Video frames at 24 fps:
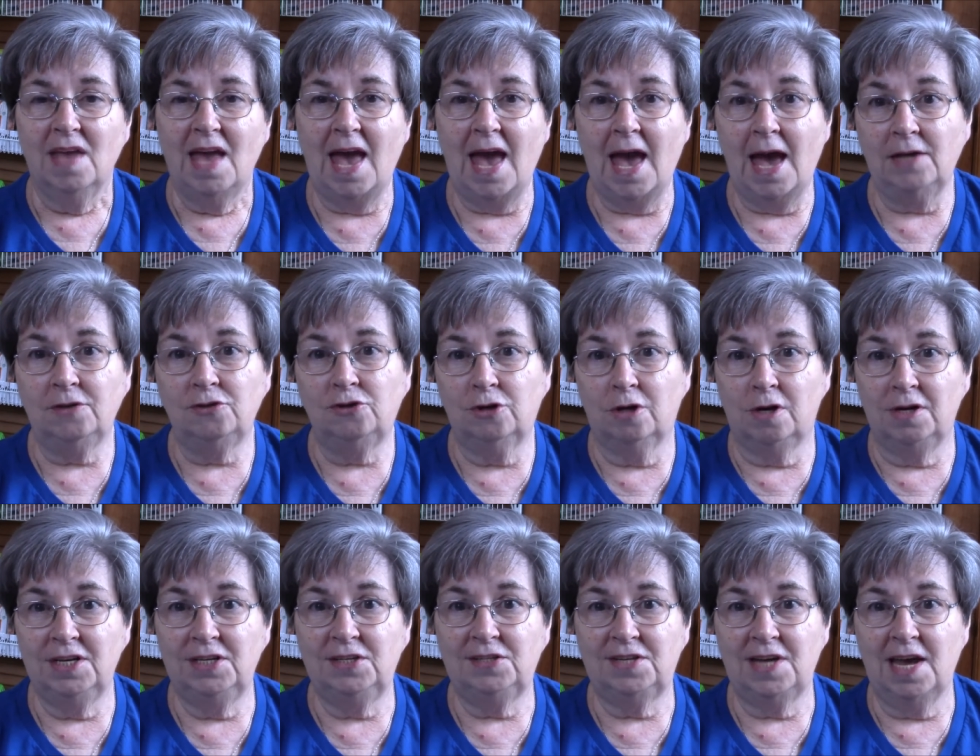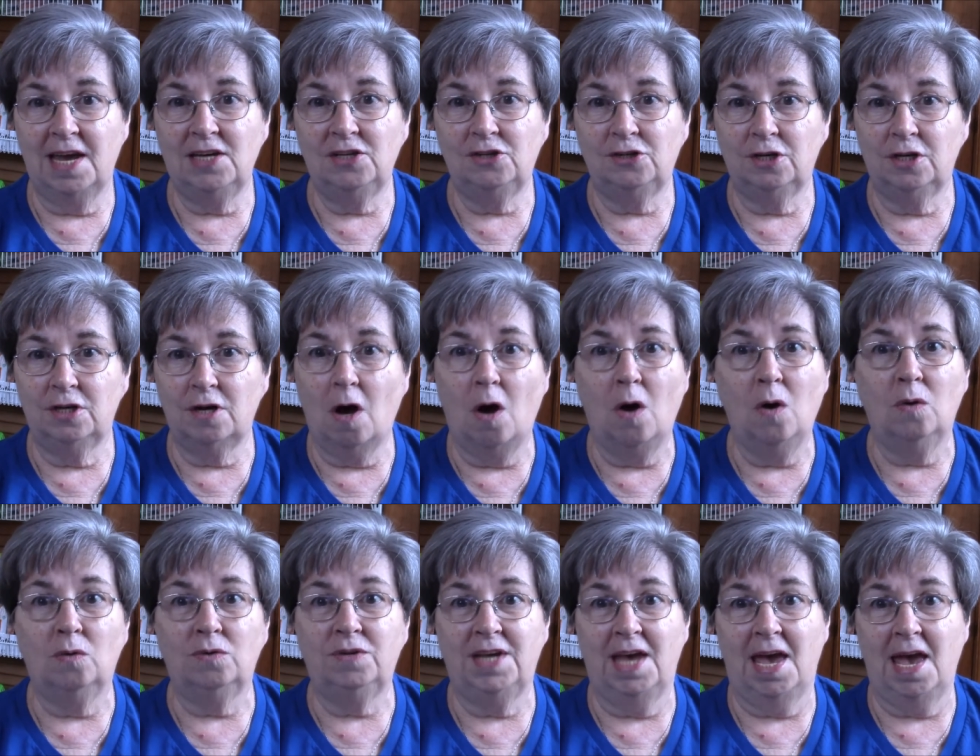at Journey Station
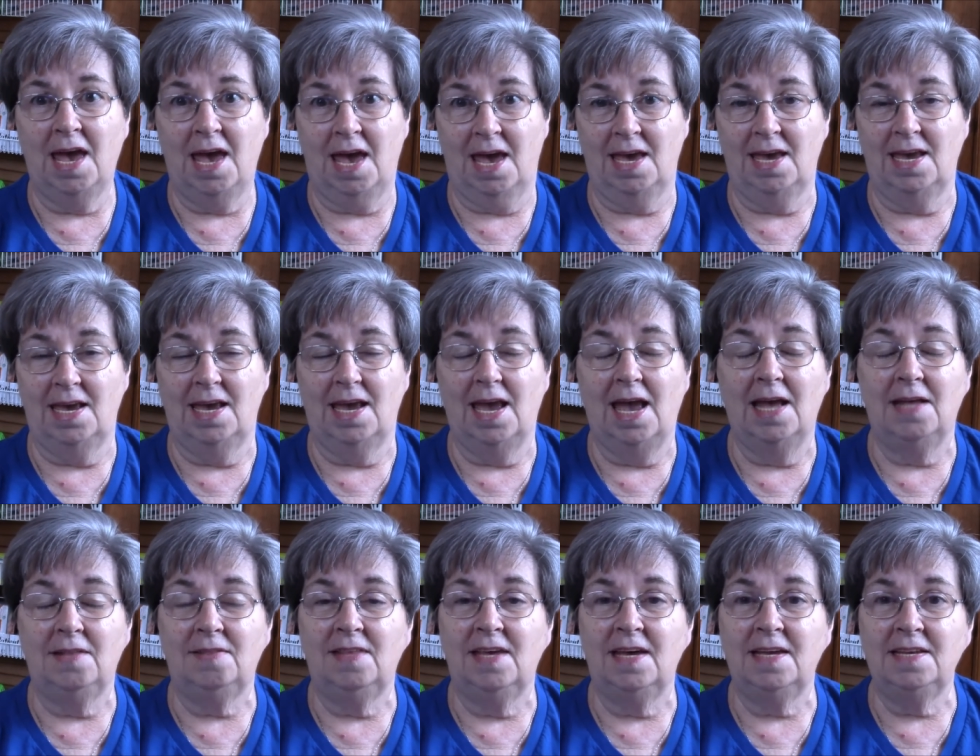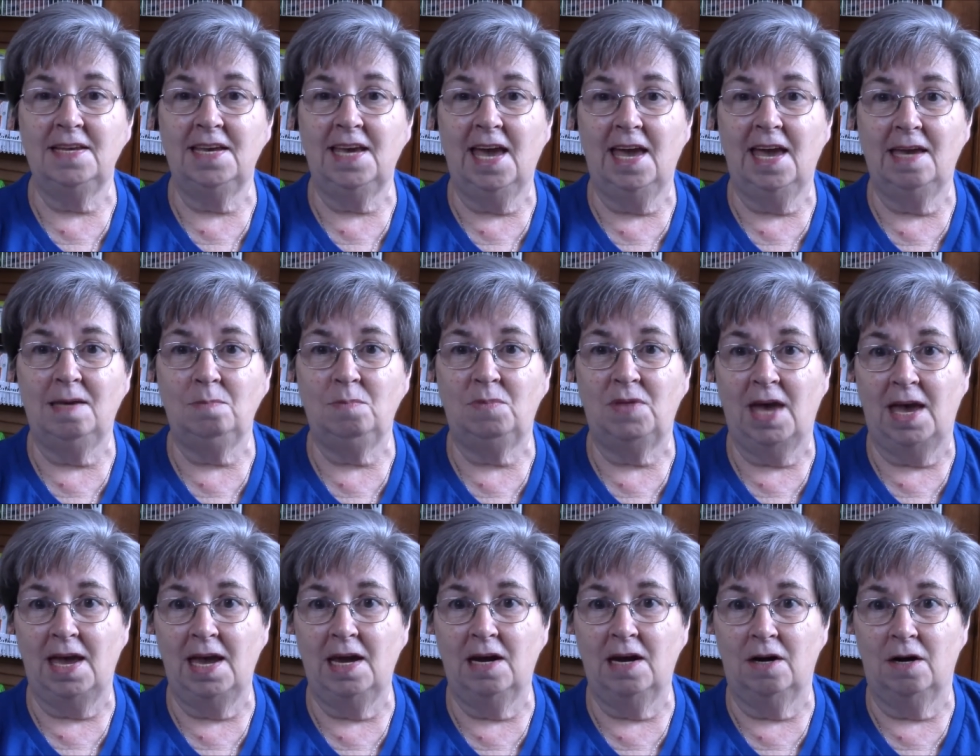all day and then came
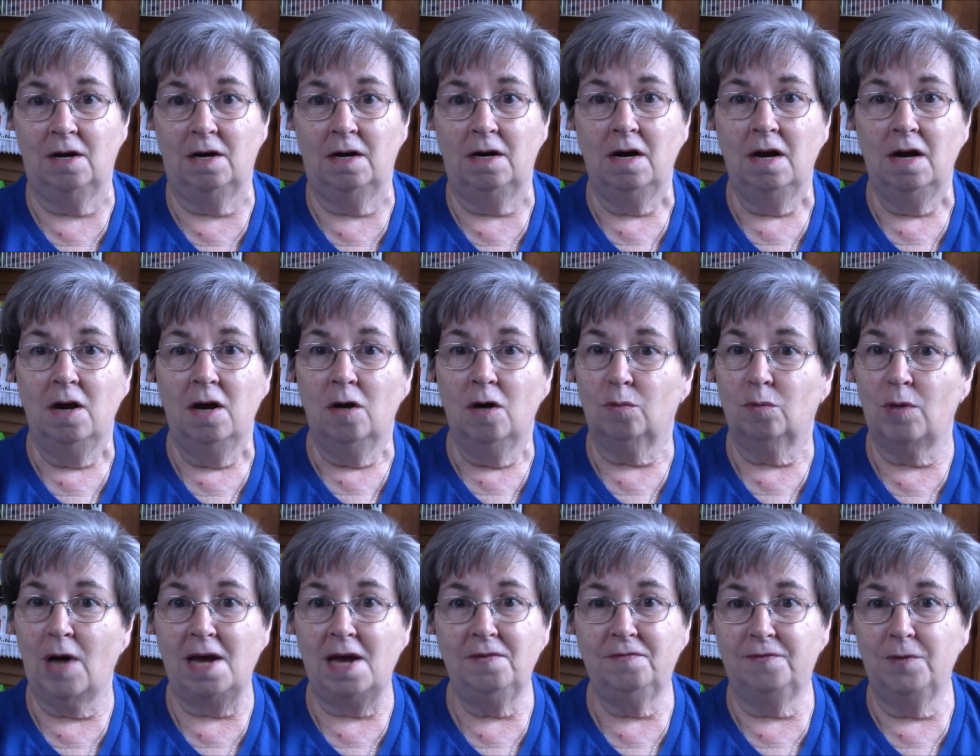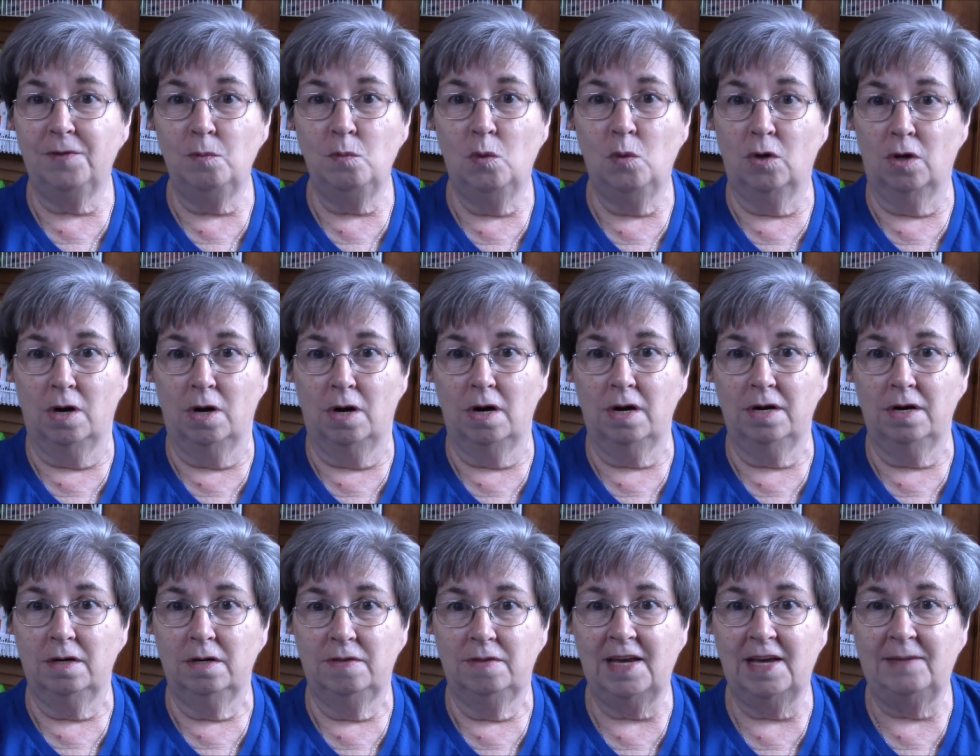there right from work
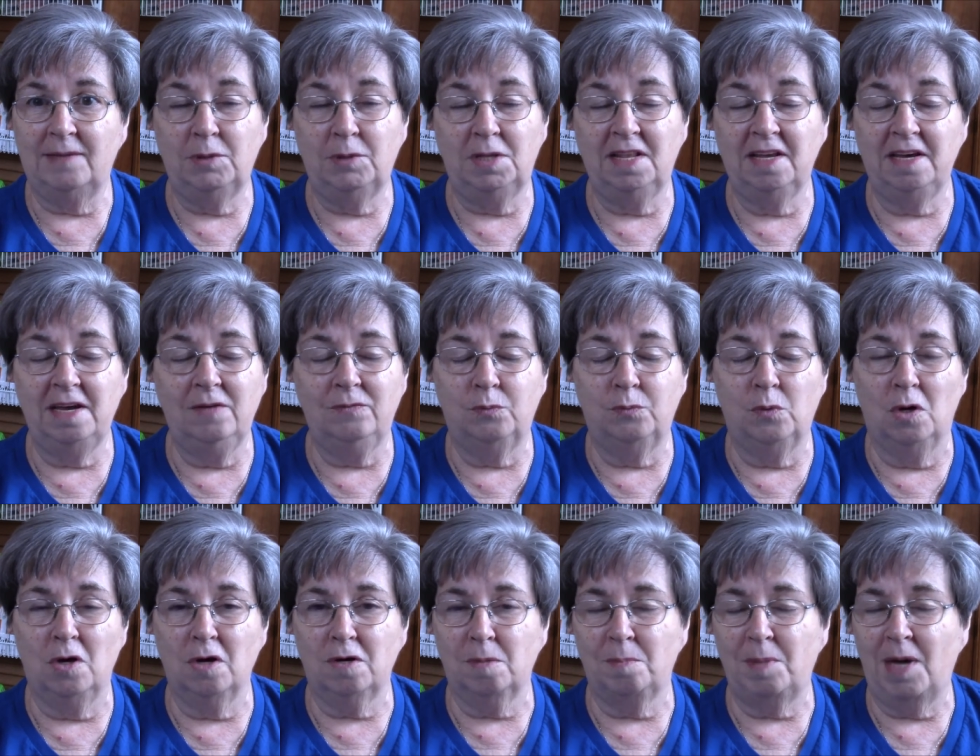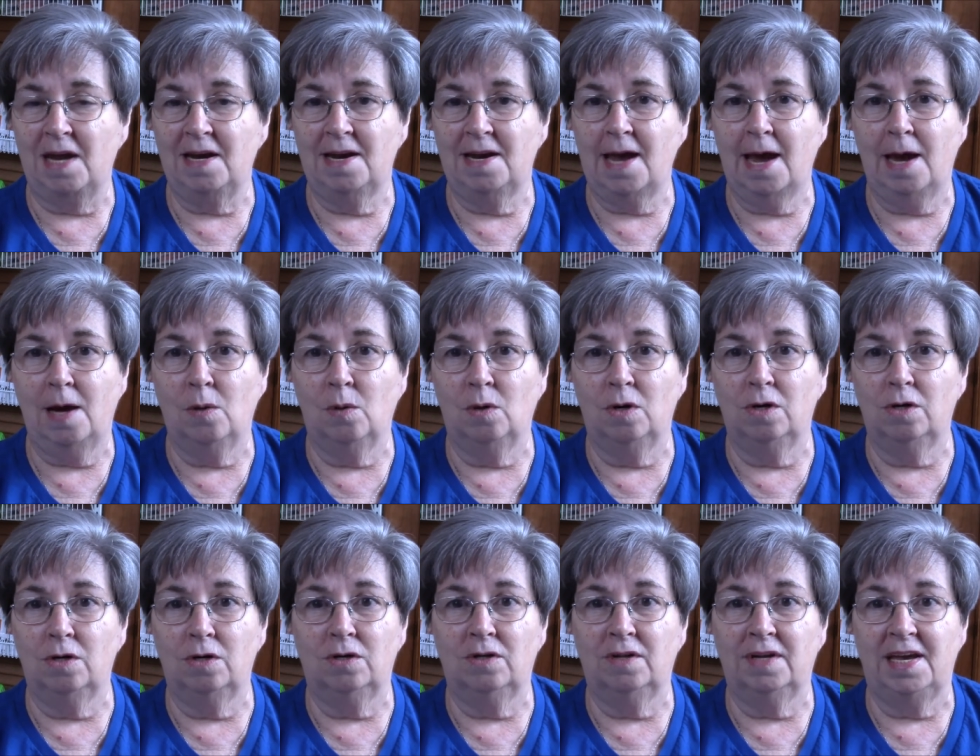they would leave work about an hour
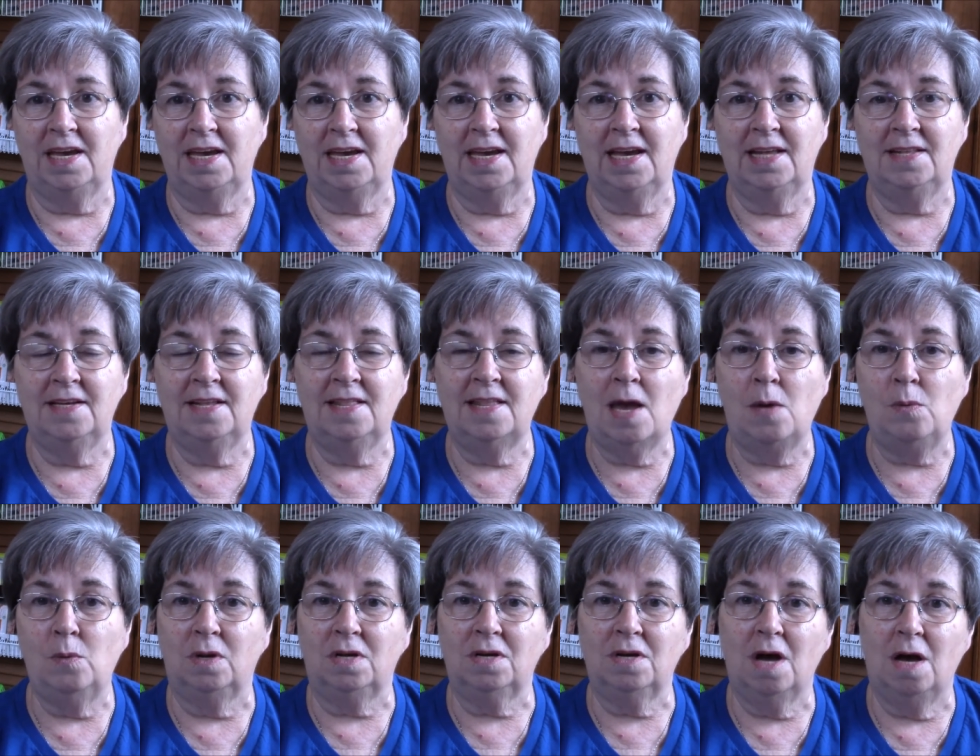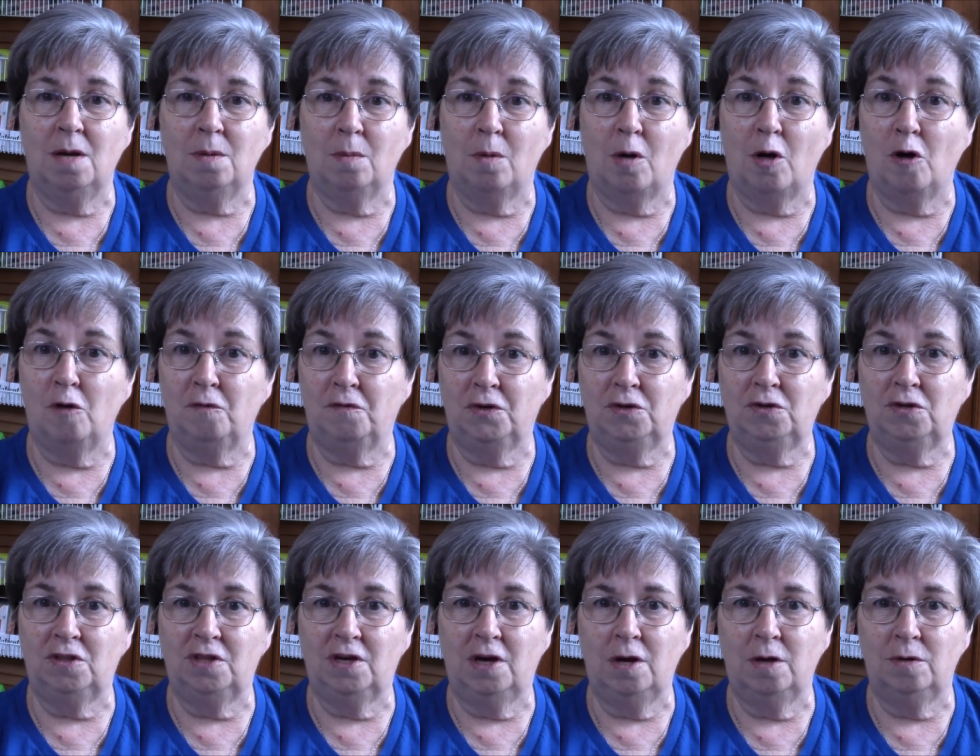early and then they would come over
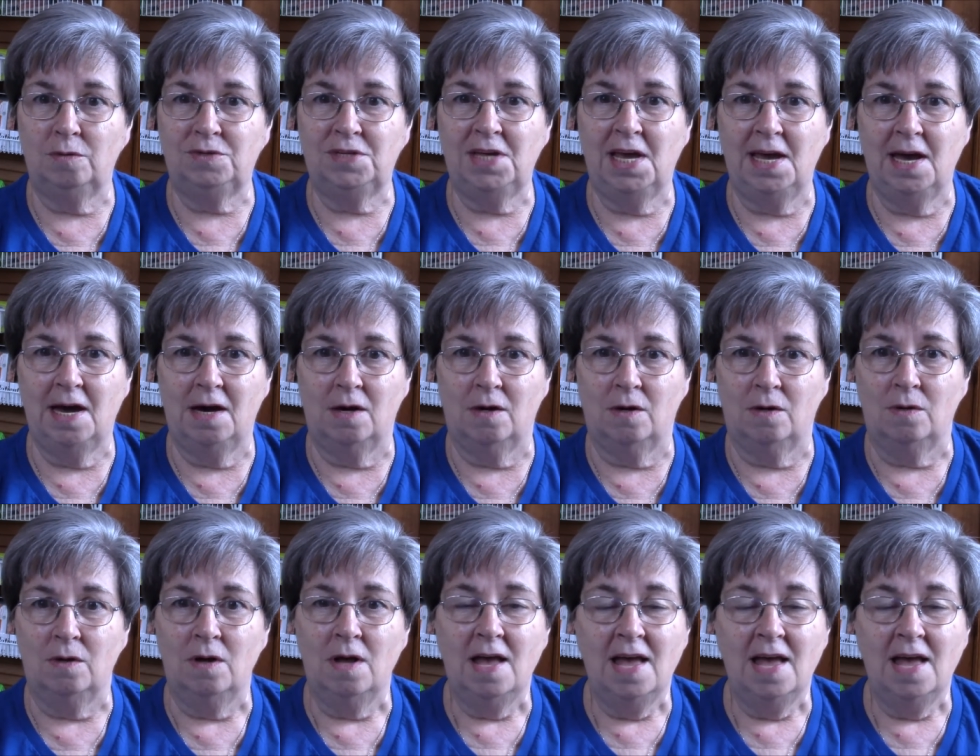to the hotel